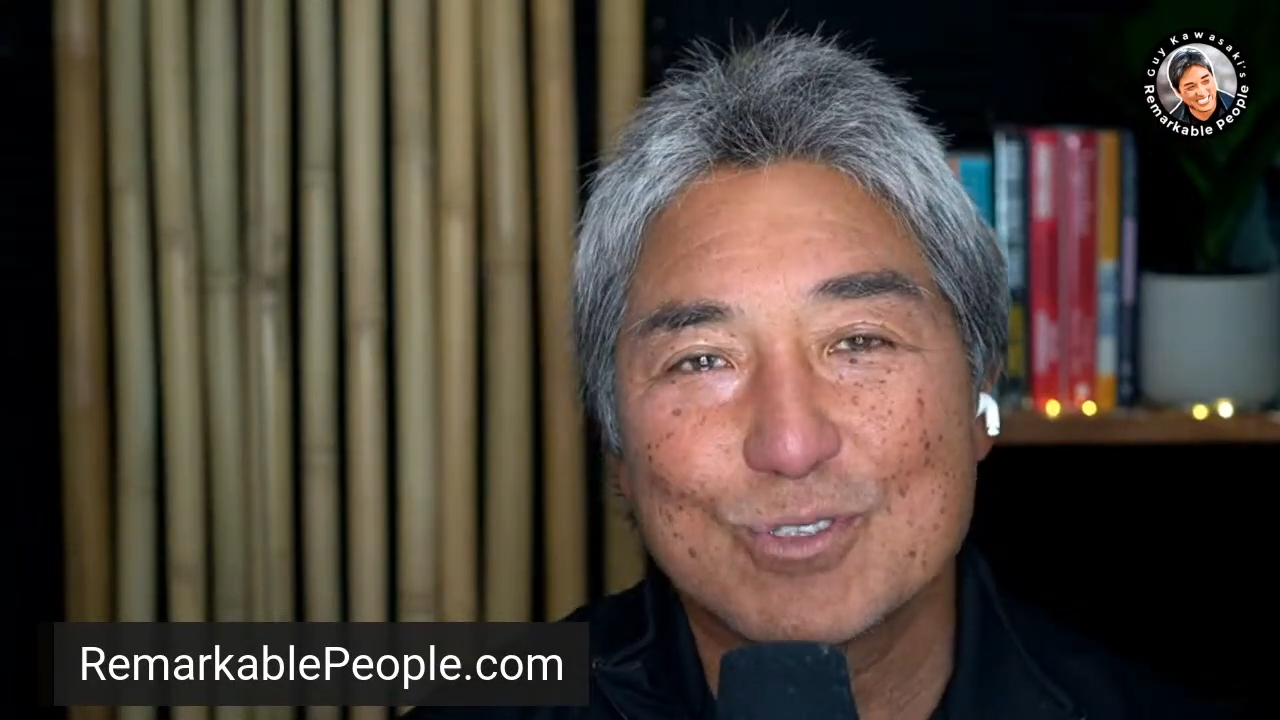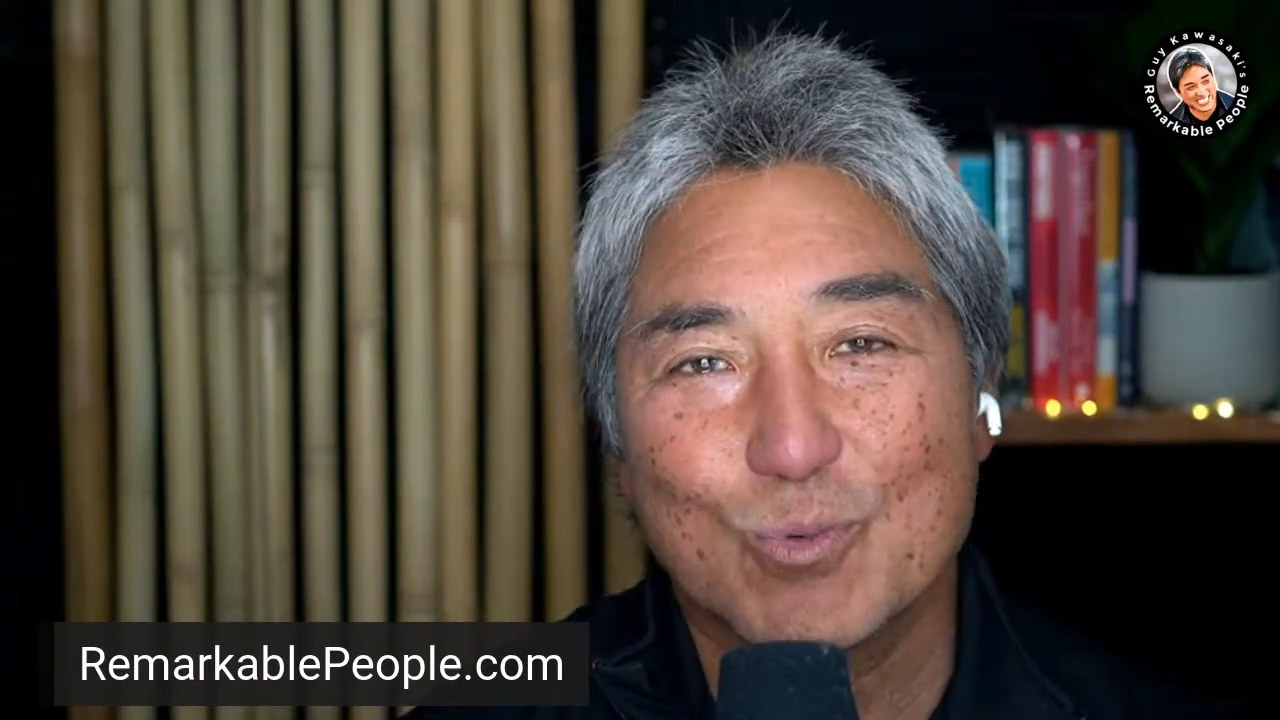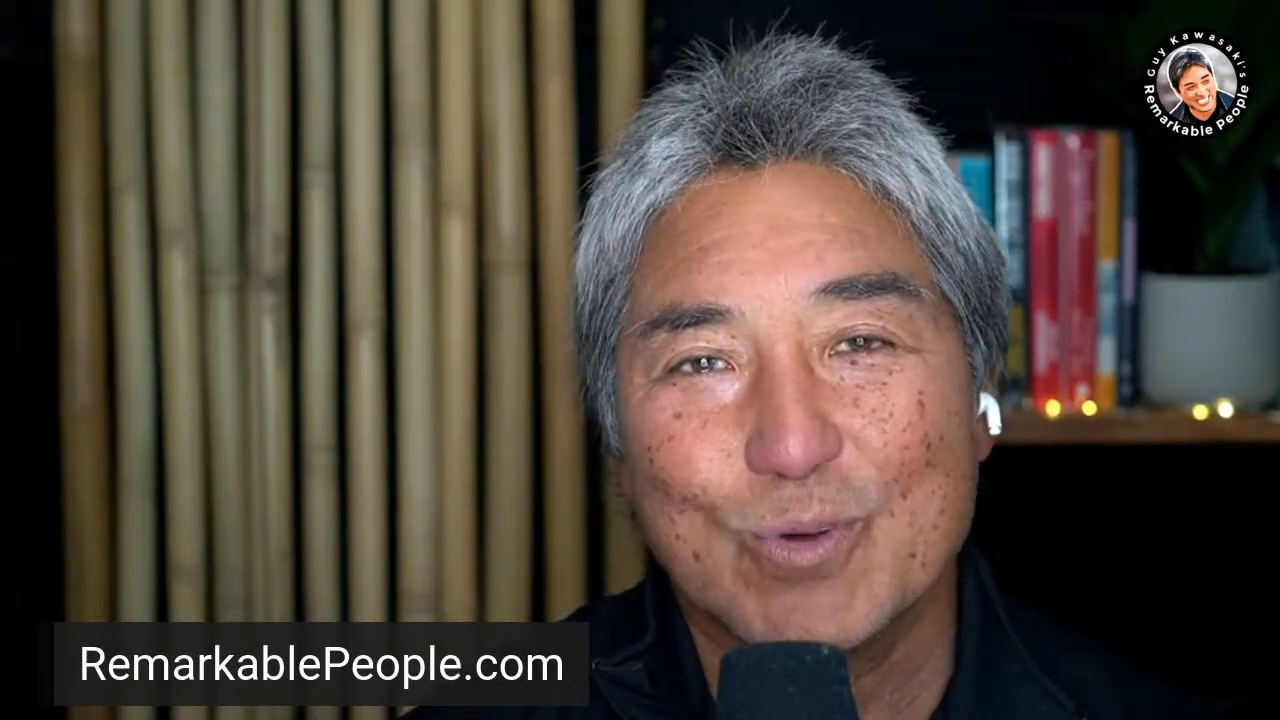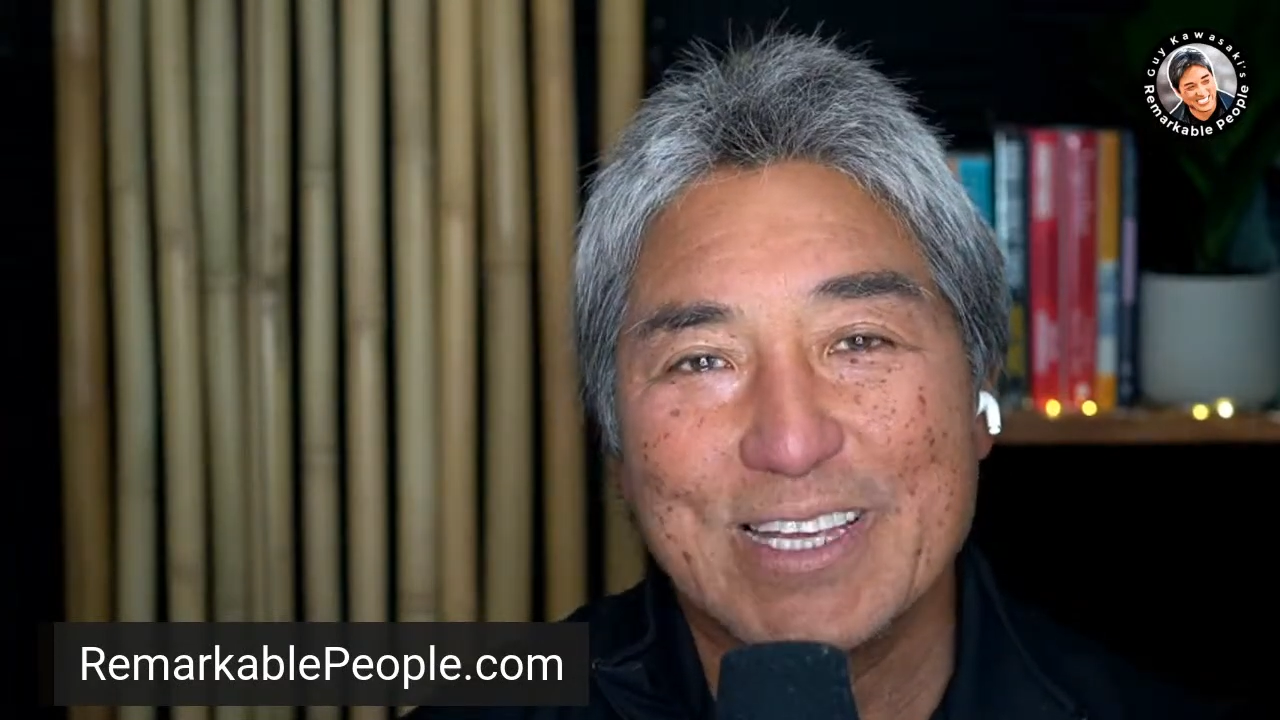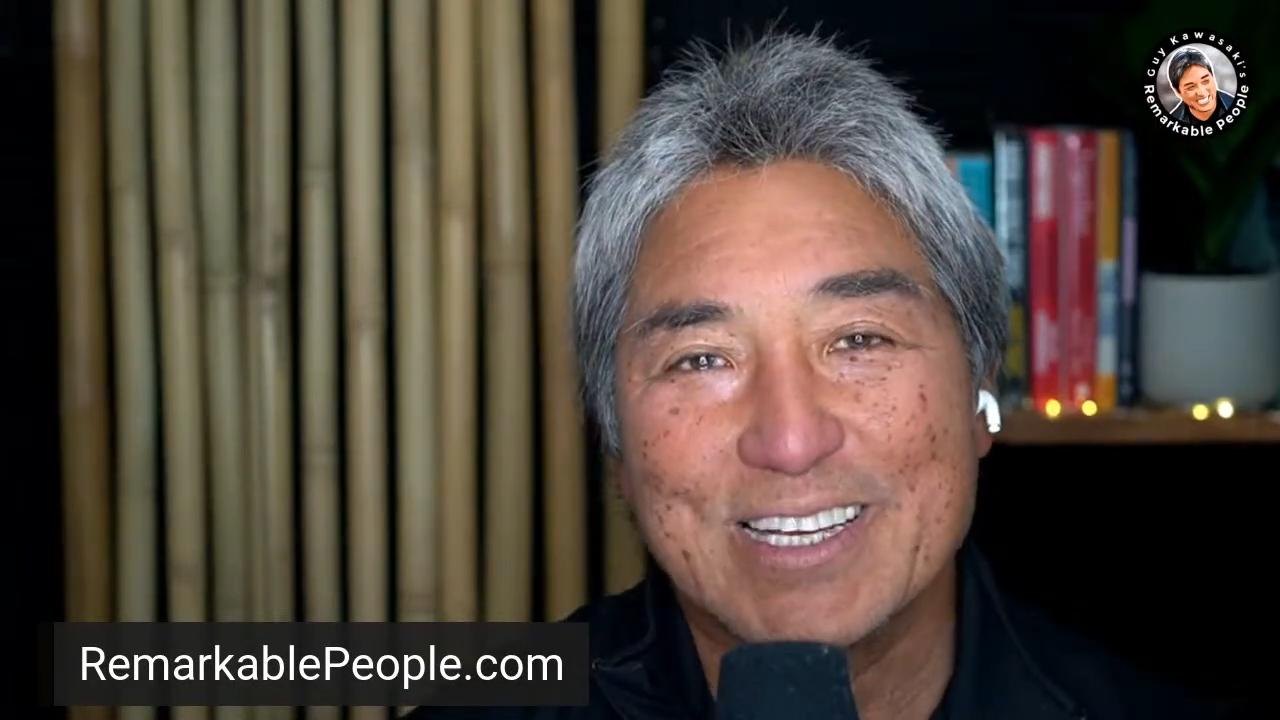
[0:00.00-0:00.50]

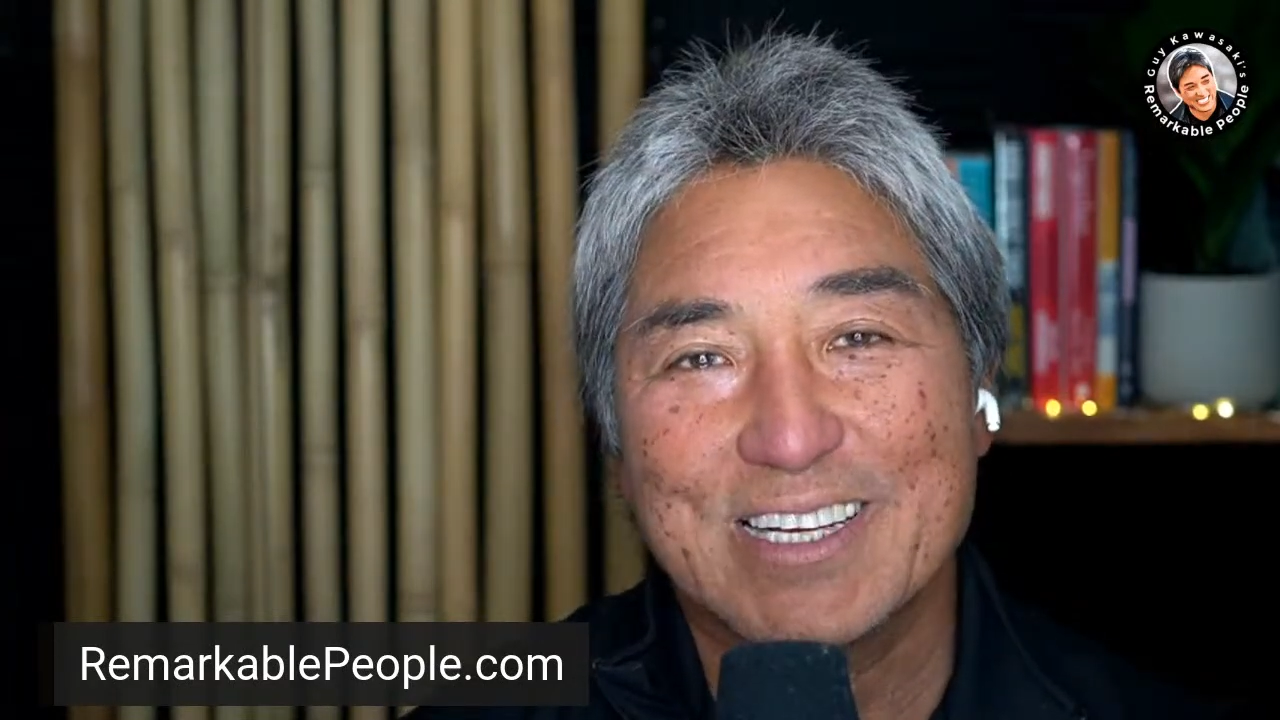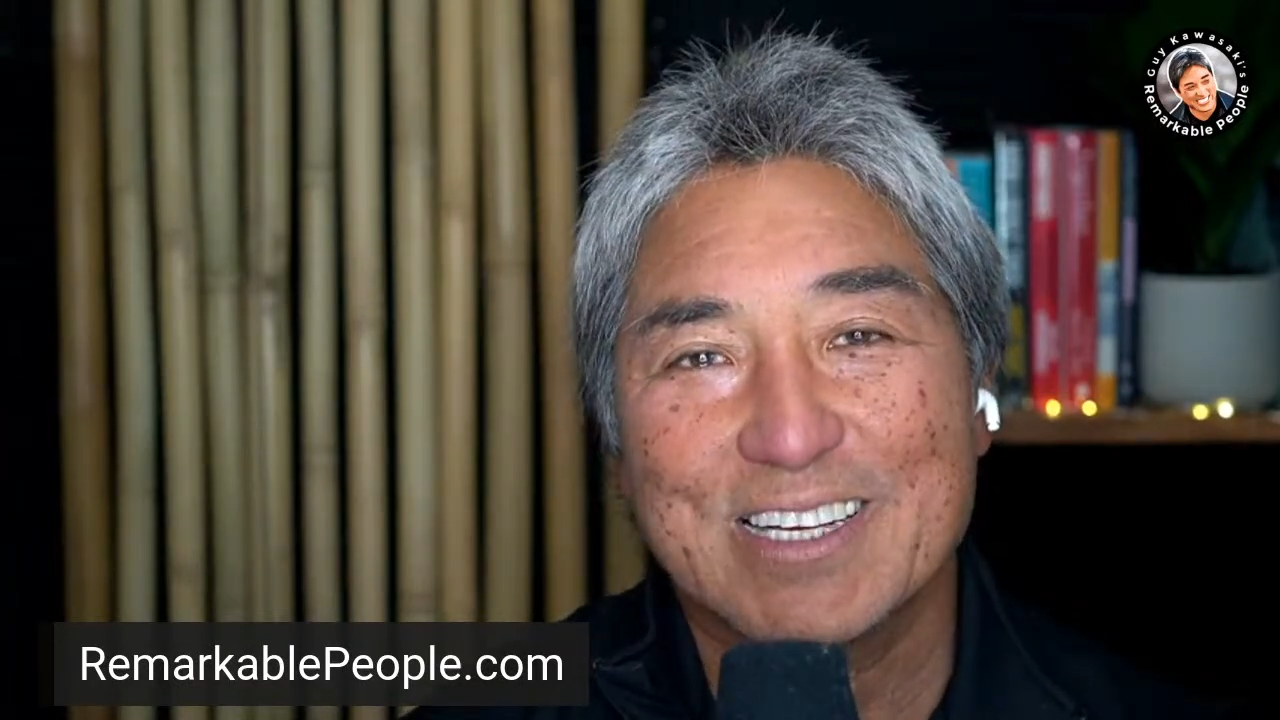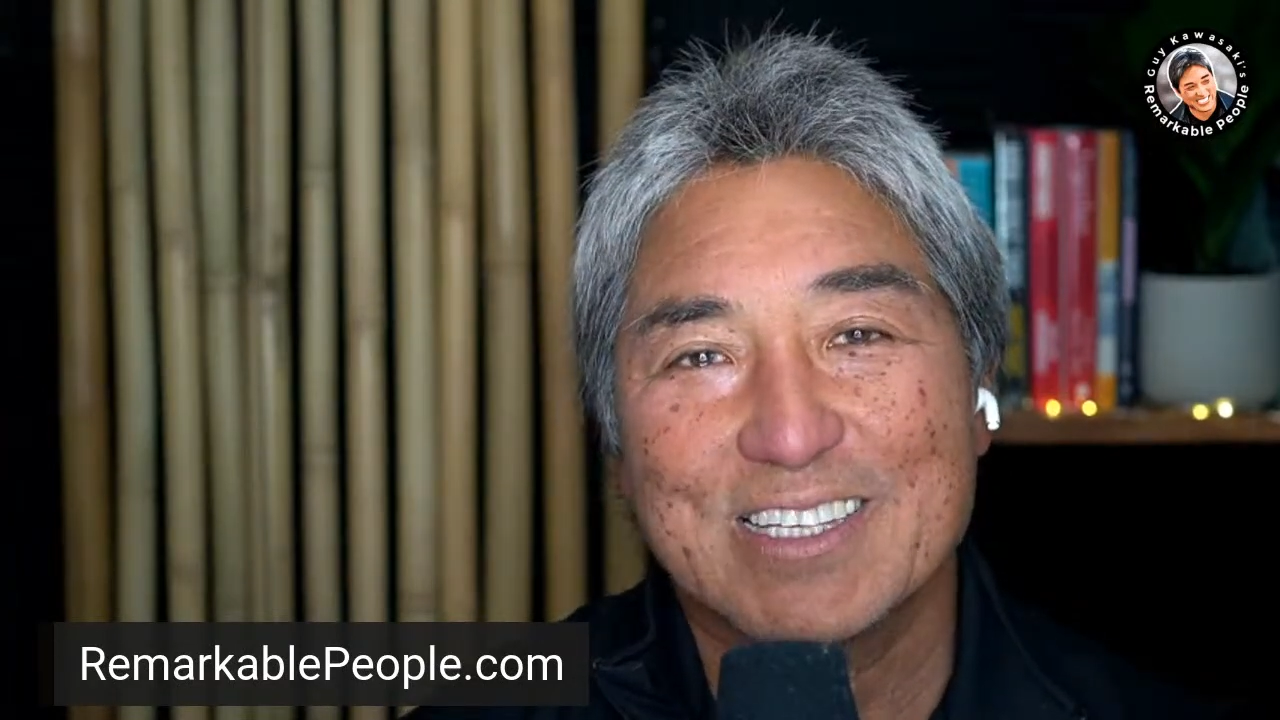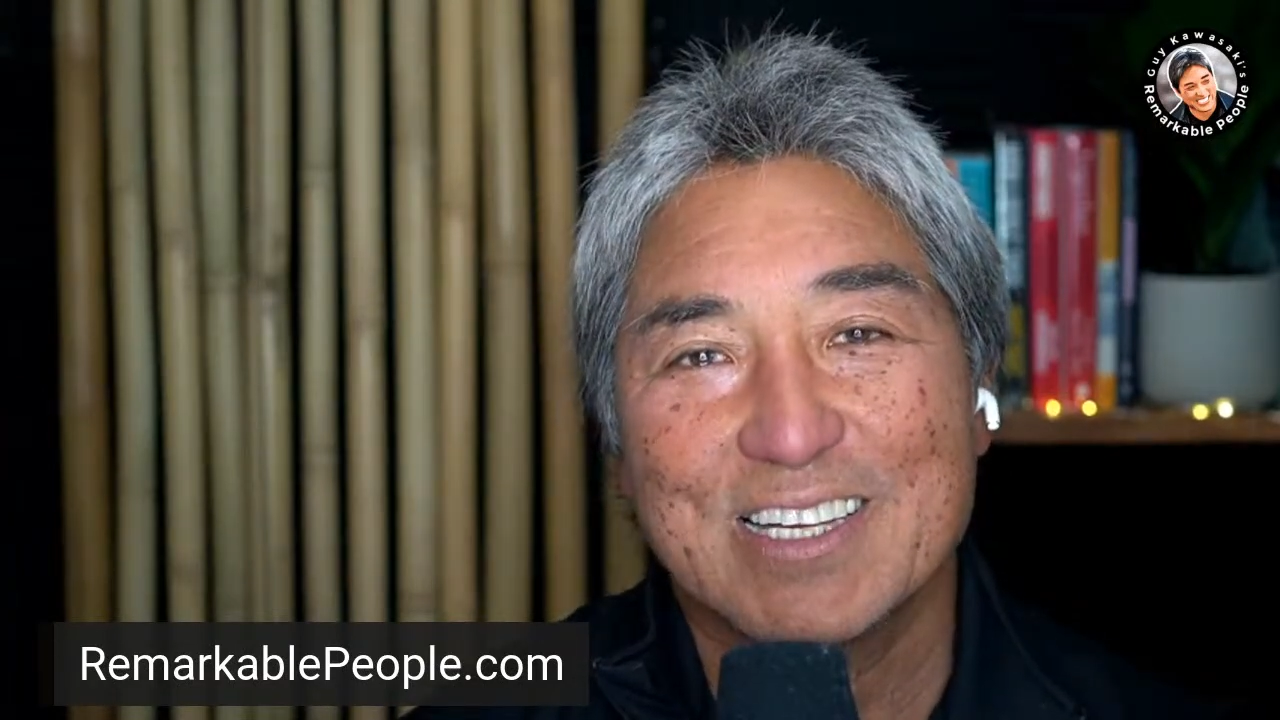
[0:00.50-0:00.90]
those a week,